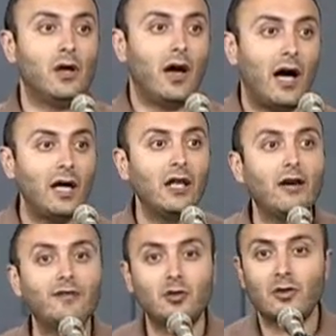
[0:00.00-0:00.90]
I
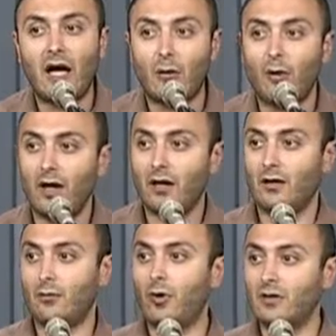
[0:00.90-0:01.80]
loved you that way,
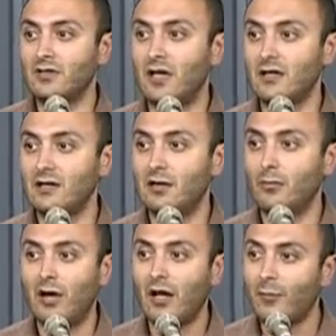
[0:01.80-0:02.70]
Paul says.
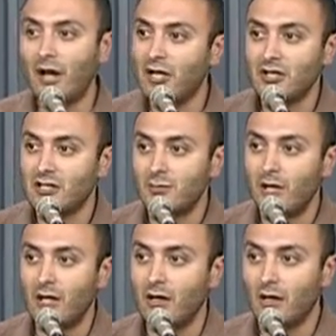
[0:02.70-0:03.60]
But I'm not just
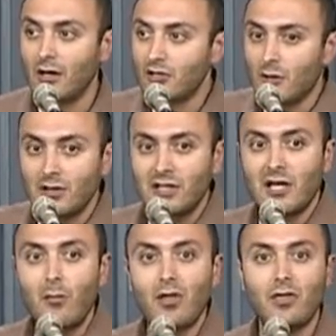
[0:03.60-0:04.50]
me. So did
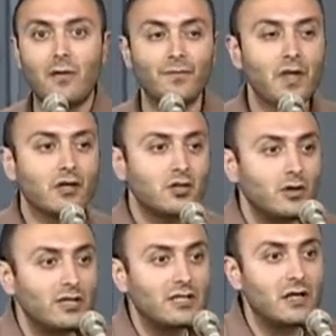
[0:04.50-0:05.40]
Timothy. So
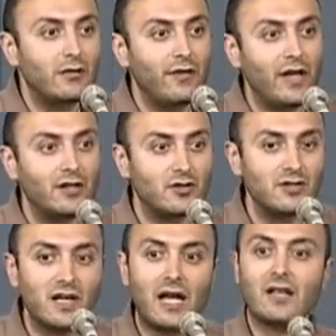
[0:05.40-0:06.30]
did Silvanus or
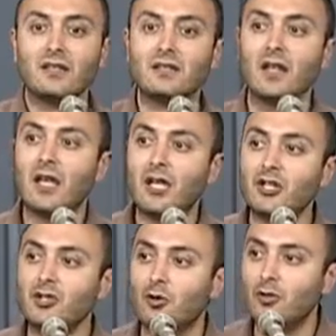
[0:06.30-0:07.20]
Silas. He
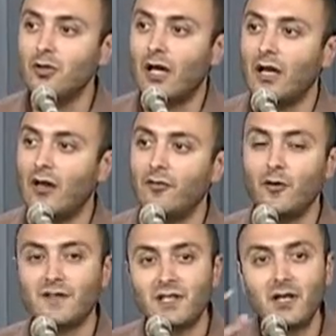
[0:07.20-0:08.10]
showed you that love.
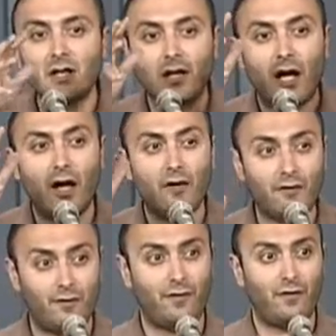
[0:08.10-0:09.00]
You've seen love